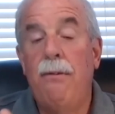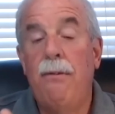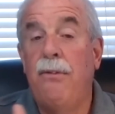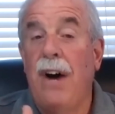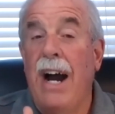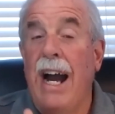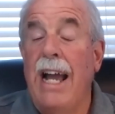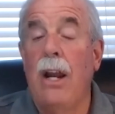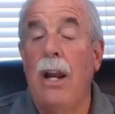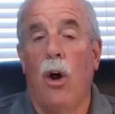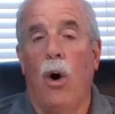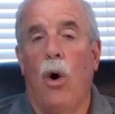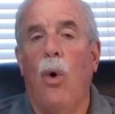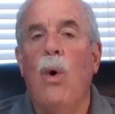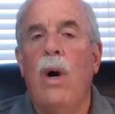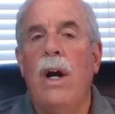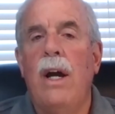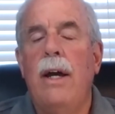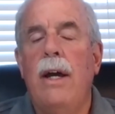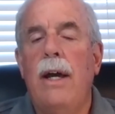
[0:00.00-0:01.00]

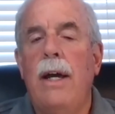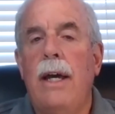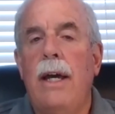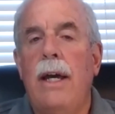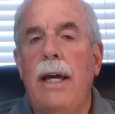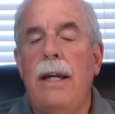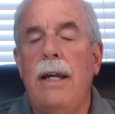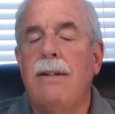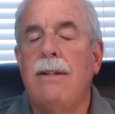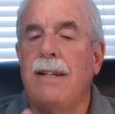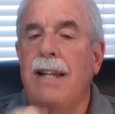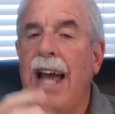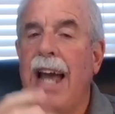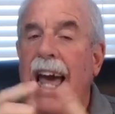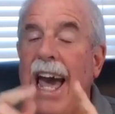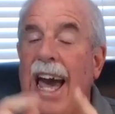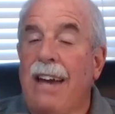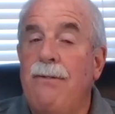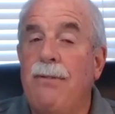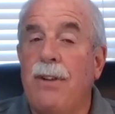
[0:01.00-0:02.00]
Philo is an
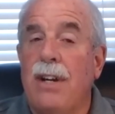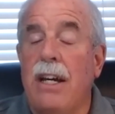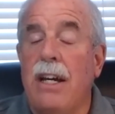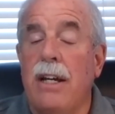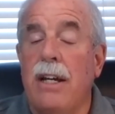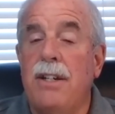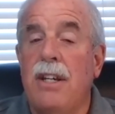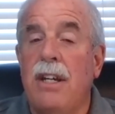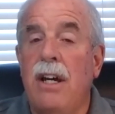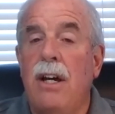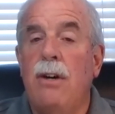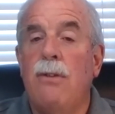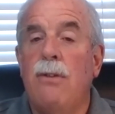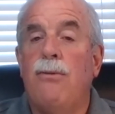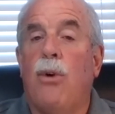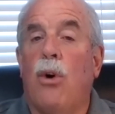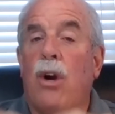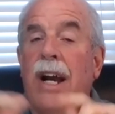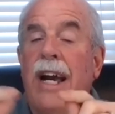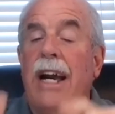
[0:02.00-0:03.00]
advocate
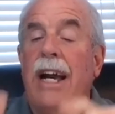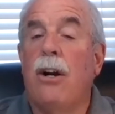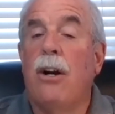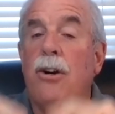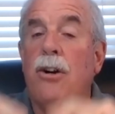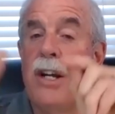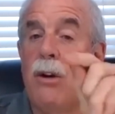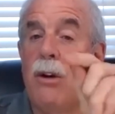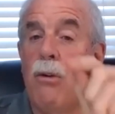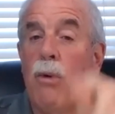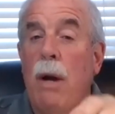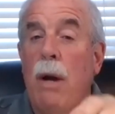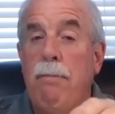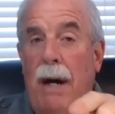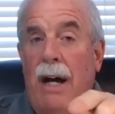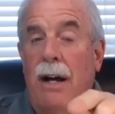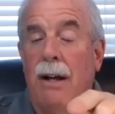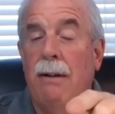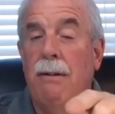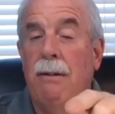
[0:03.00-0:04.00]
for Herod Agrippa.